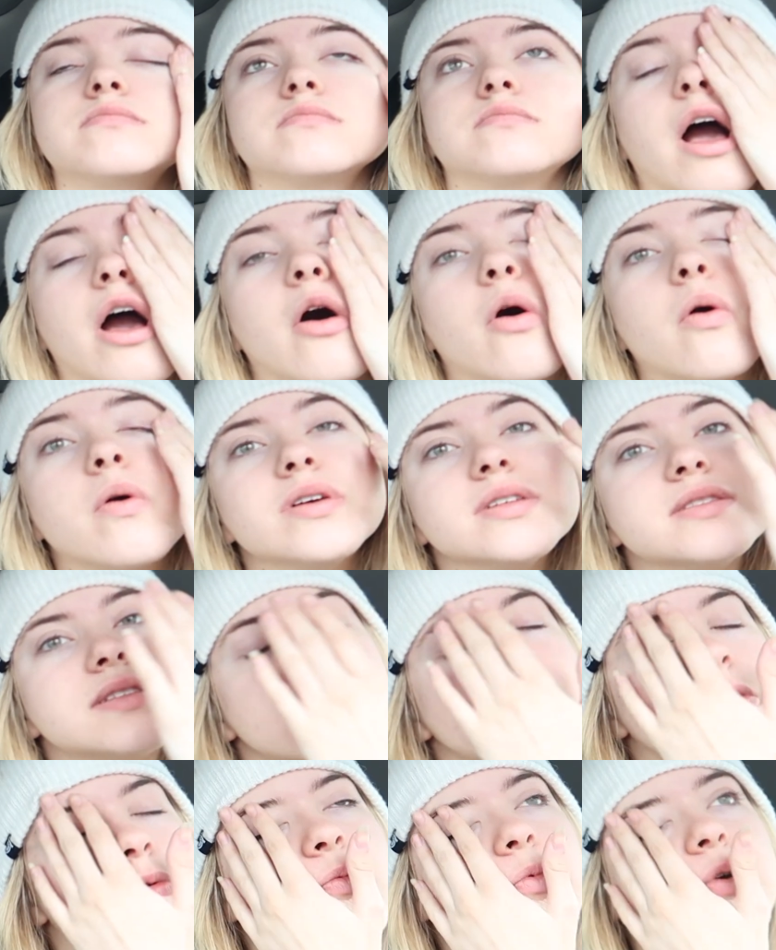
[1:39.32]
I always
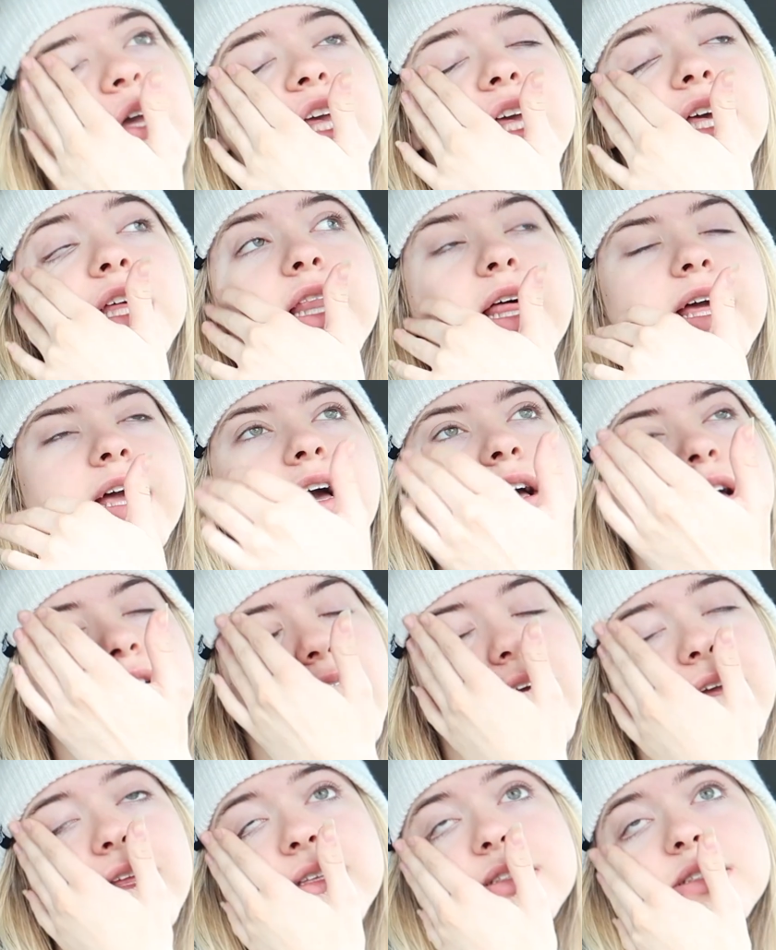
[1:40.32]
say we, like I,
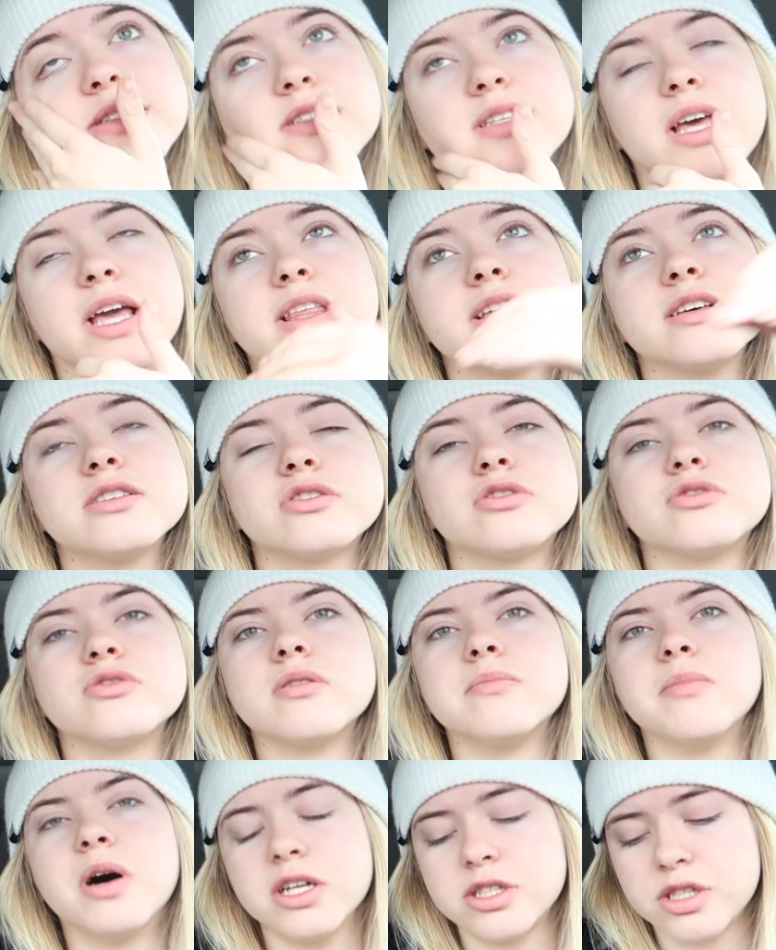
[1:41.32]
I say this
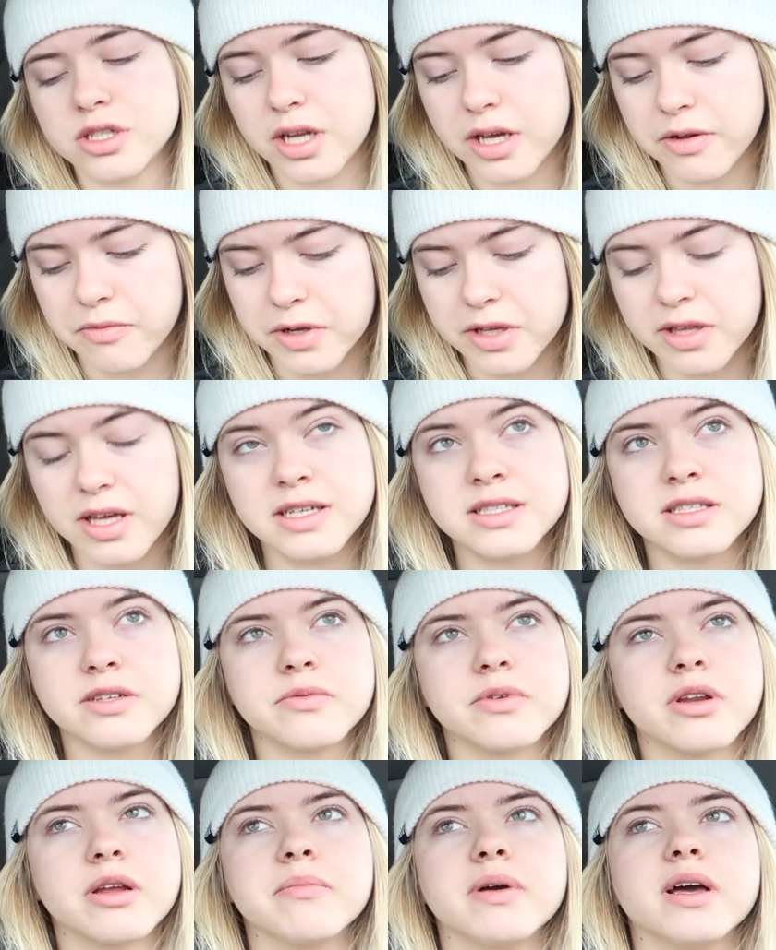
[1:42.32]
so much and I realize
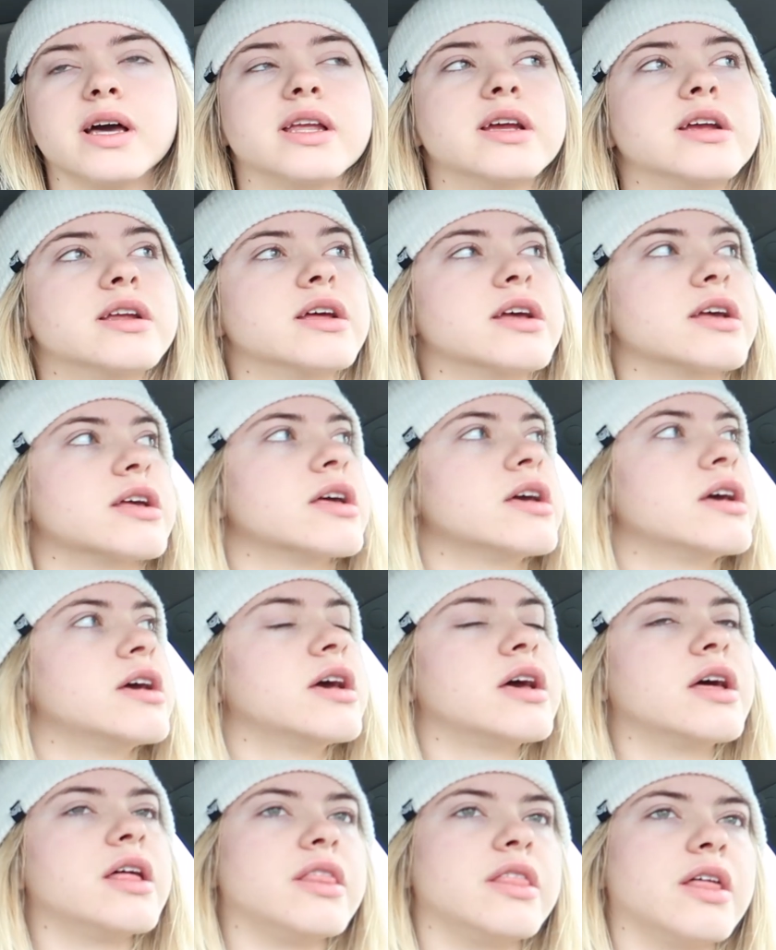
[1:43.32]
it when I'm editing
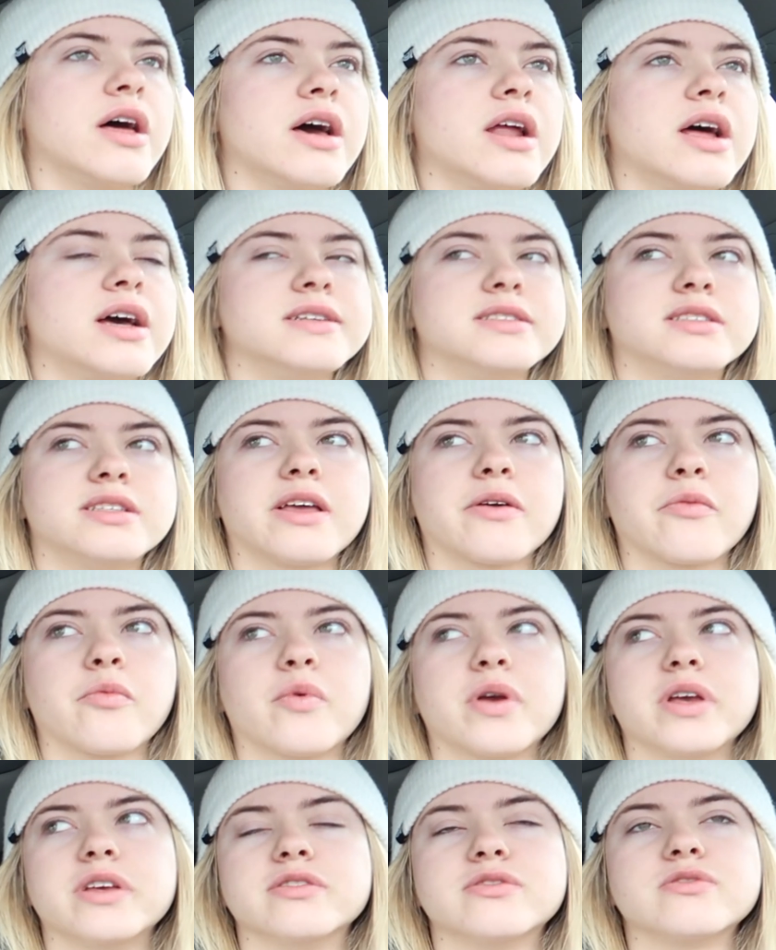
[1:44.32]
that I say
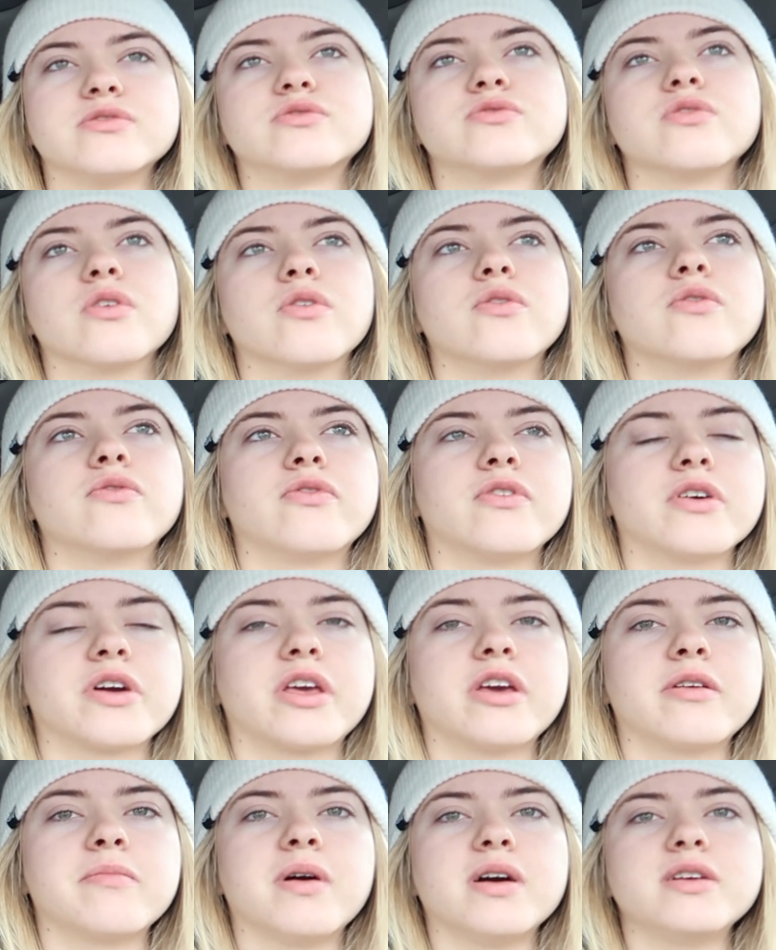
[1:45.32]
we so fucking
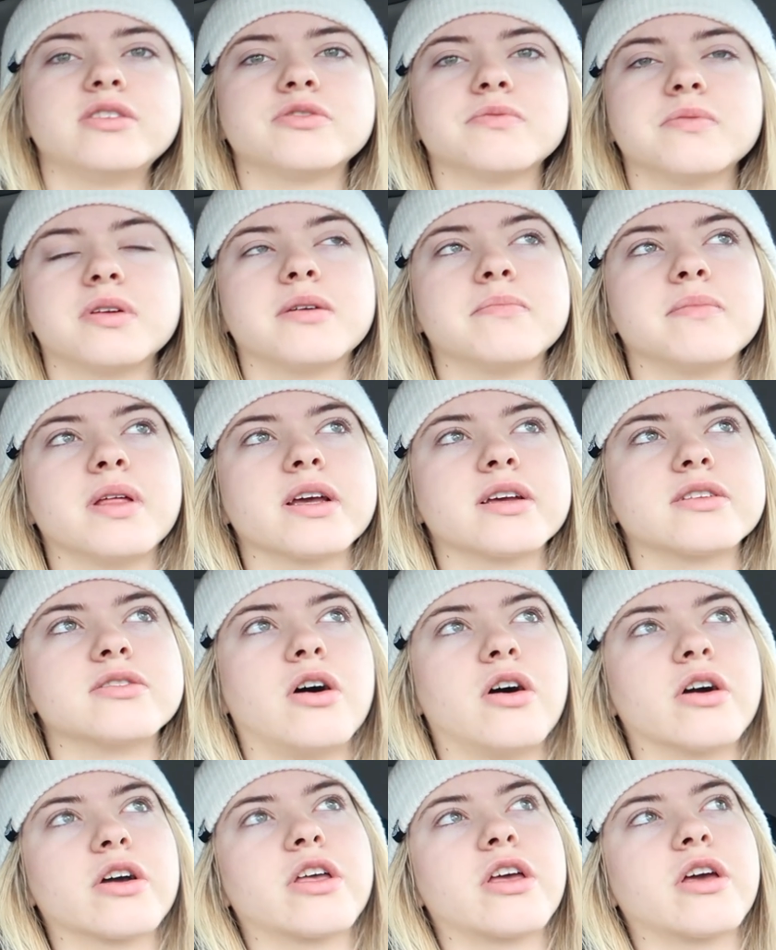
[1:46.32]
much when I'm like
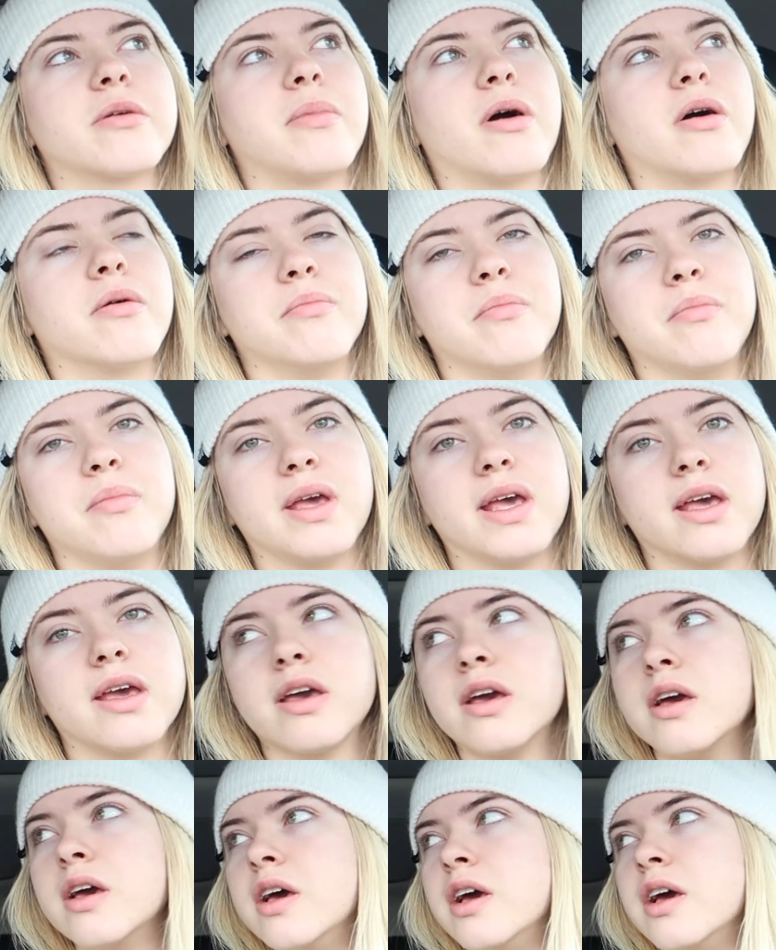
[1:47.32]
talking about me.